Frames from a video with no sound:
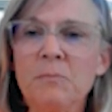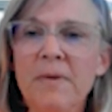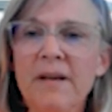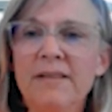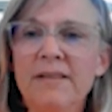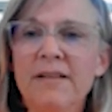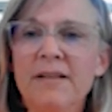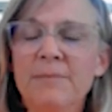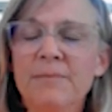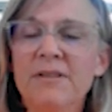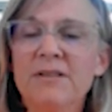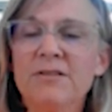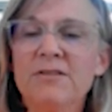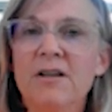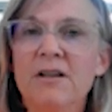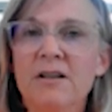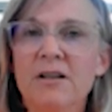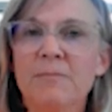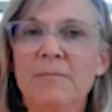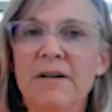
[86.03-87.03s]
And then I'm going to
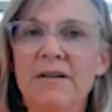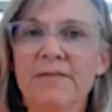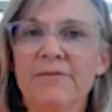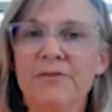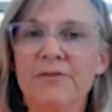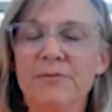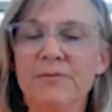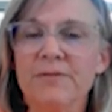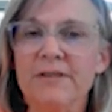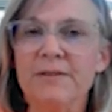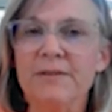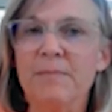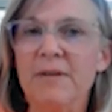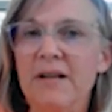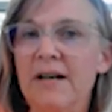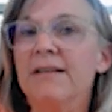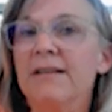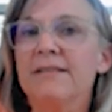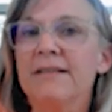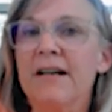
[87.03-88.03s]
talk about a few of these
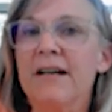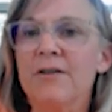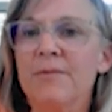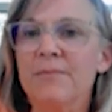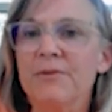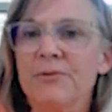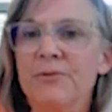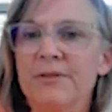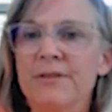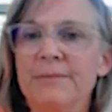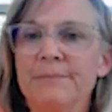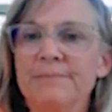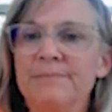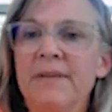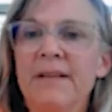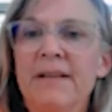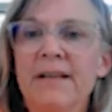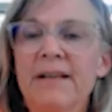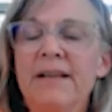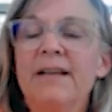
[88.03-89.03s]
blocks and how I'm doing them.
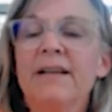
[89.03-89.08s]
